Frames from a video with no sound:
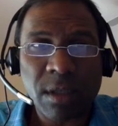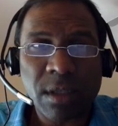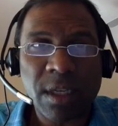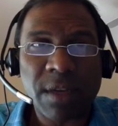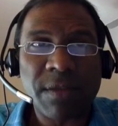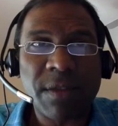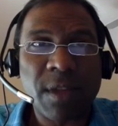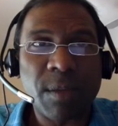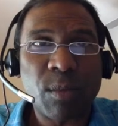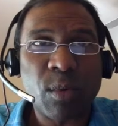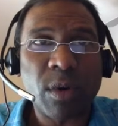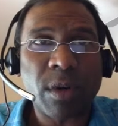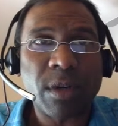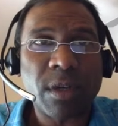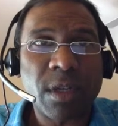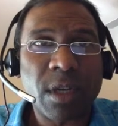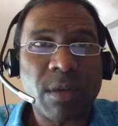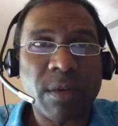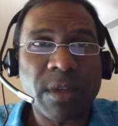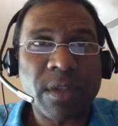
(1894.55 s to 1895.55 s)
definitely
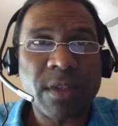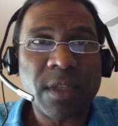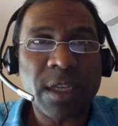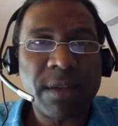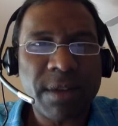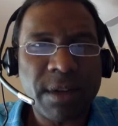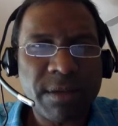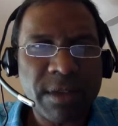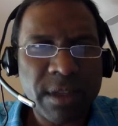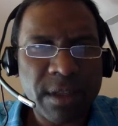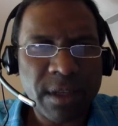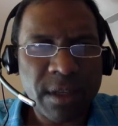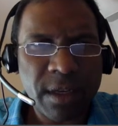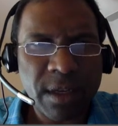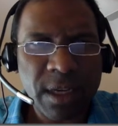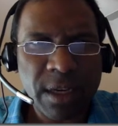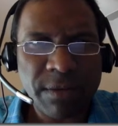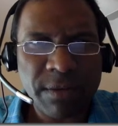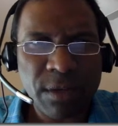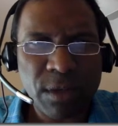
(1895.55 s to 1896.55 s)
important to always save
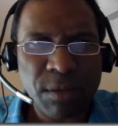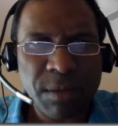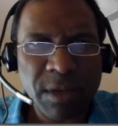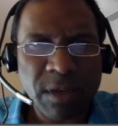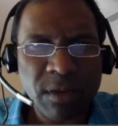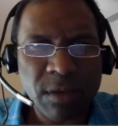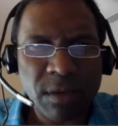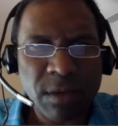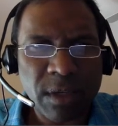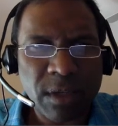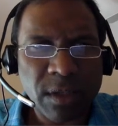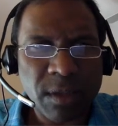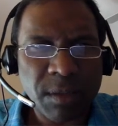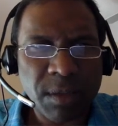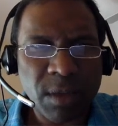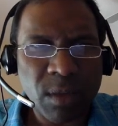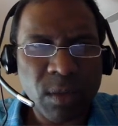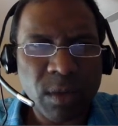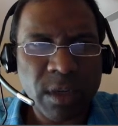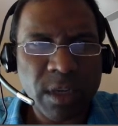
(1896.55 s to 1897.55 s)
everything after you make sure you get
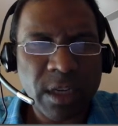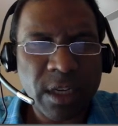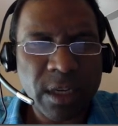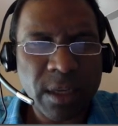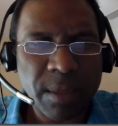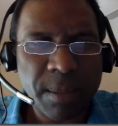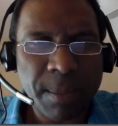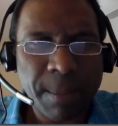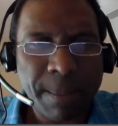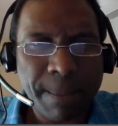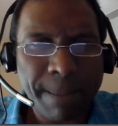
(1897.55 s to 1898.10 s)
something working.